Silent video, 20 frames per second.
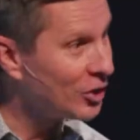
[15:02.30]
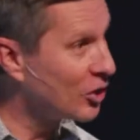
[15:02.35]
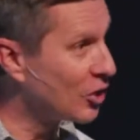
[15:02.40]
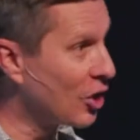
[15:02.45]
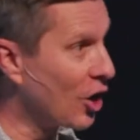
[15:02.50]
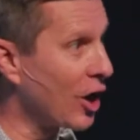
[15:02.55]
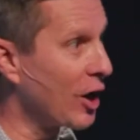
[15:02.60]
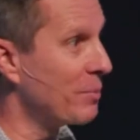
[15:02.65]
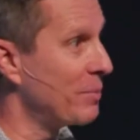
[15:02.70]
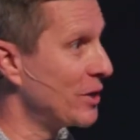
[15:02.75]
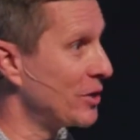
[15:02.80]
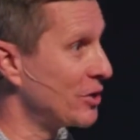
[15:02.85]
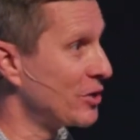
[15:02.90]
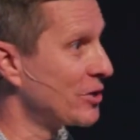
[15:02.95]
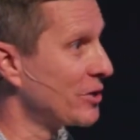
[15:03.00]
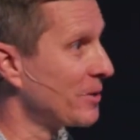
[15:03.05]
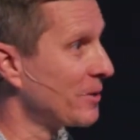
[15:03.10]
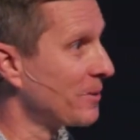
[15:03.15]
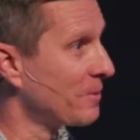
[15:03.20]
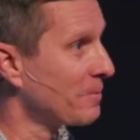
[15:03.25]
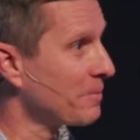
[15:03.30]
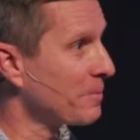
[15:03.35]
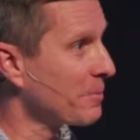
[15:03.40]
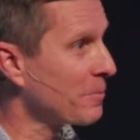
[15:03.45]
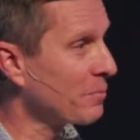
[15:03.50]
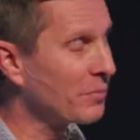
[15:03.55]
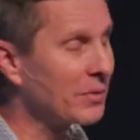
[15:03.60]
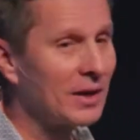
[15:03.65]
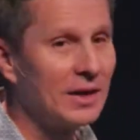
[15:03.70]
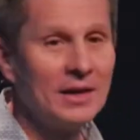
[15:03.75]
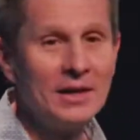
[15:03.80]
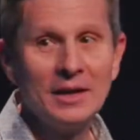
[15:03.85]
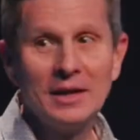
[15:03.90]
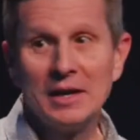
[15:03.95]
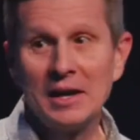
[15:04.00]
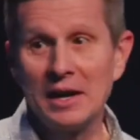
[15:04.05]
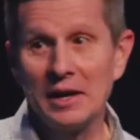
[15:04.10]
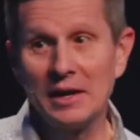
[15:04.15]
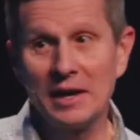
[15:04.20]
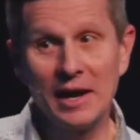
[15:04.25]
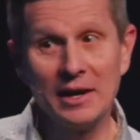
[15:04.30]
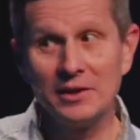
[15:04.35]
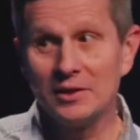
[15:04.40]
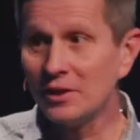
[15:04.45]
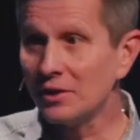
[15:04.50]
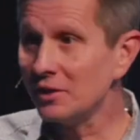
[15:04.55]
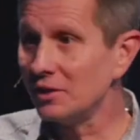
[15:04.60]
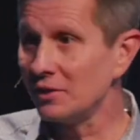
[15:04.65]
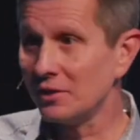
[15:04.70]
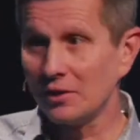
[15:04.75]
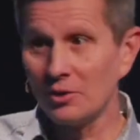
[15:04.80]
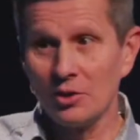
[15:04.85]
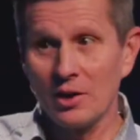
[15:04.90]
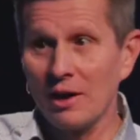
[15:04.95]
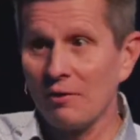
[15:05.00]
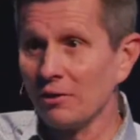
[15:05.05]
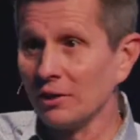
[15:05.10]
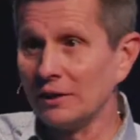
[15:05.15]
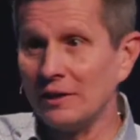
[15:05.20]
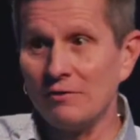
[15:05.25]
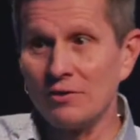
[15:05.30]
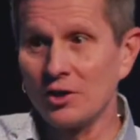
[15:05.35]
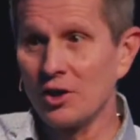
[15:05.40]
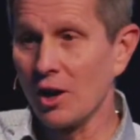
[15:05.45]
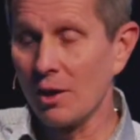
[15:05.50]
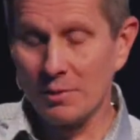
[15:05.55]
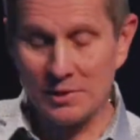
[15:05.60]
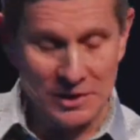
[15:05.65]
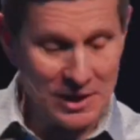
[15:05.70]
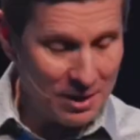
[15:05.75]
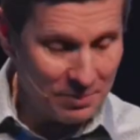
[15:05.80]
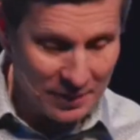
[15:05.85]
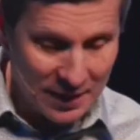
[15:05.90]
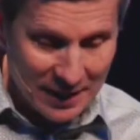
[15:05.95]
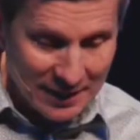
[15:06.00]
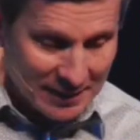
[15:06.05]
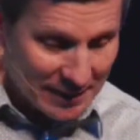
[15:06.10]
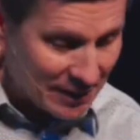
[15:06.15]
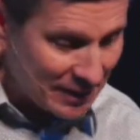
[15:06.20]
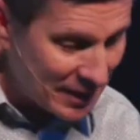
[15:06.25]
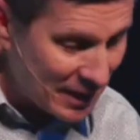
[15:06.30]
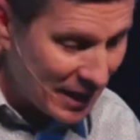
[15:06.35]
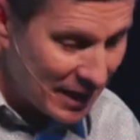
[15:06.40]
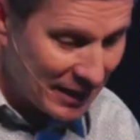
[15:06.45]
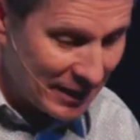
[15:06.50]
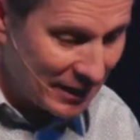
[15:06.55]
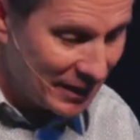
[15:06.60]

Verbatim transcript: garbage. I didn't, don't ever leave the garbage out, but I did then.